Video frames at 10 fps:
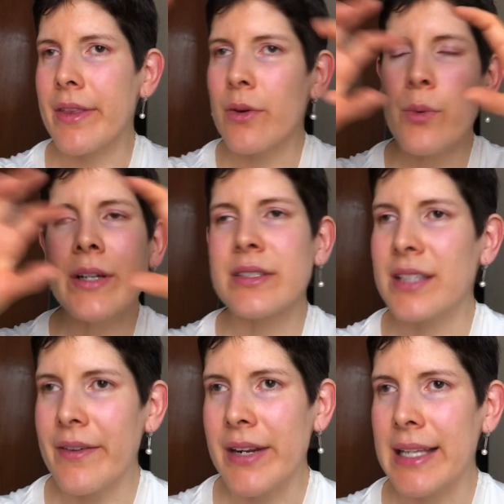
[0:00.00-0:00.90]
There were
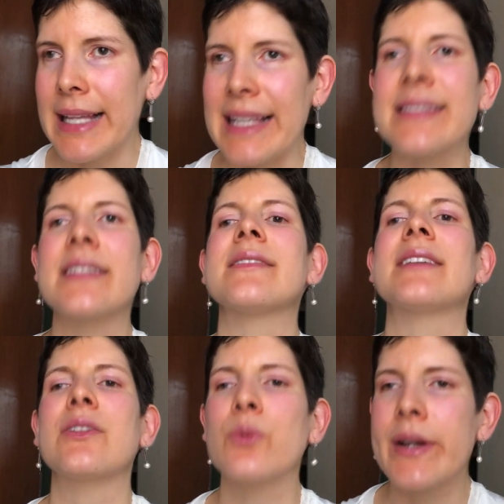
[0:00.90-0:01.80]
several answers
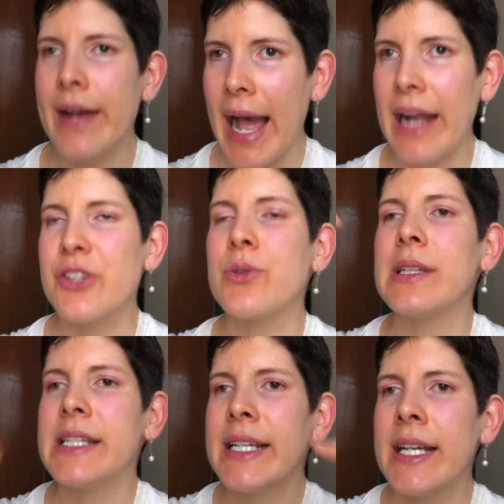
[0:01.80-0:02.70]
that were
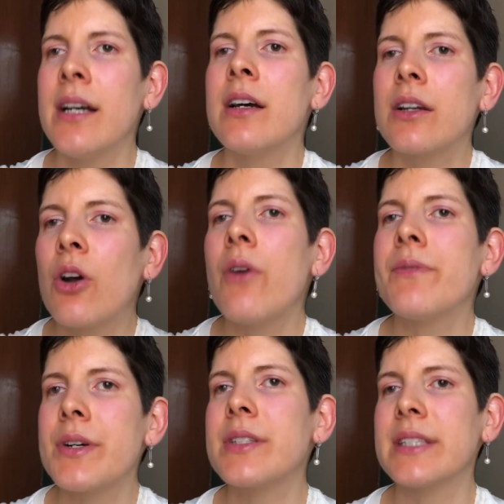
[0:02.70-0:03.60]
actually
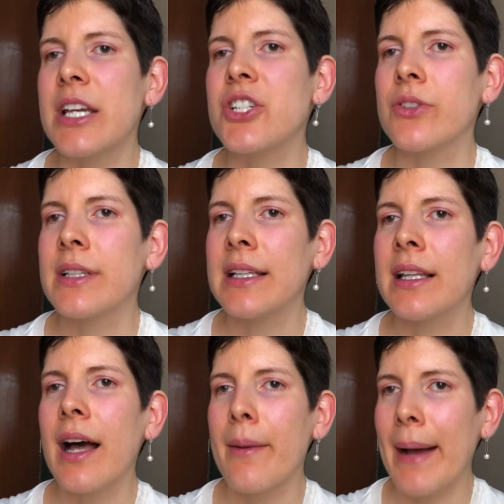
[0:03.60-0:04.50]
conversational
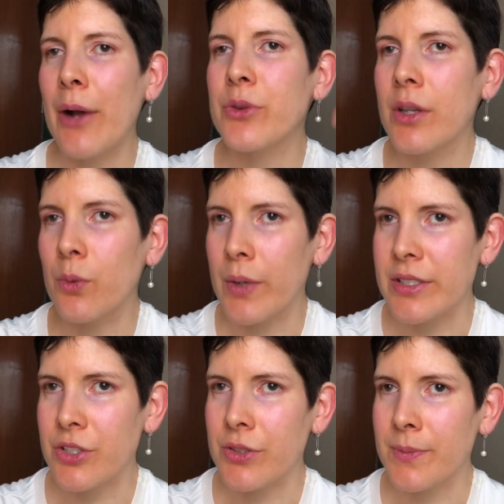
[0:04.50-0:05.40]
about the
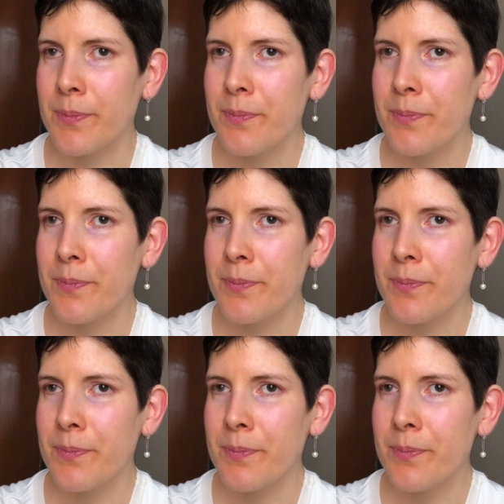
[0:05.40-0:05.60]
question,